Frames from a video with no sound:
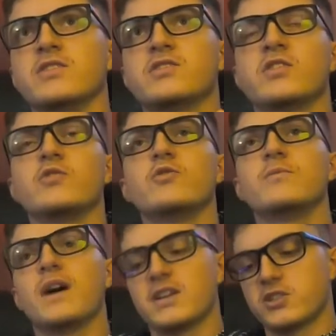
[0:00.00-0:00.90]
too
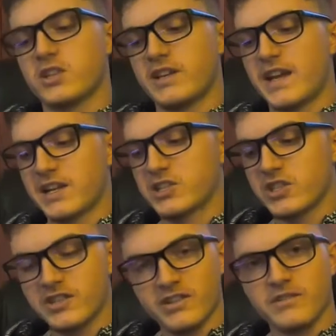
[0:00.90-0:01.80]
much
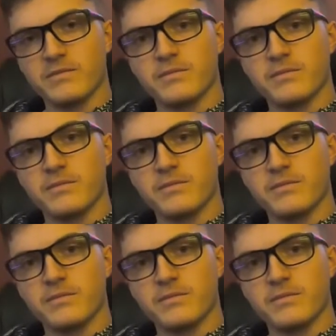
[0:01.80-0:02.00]
connection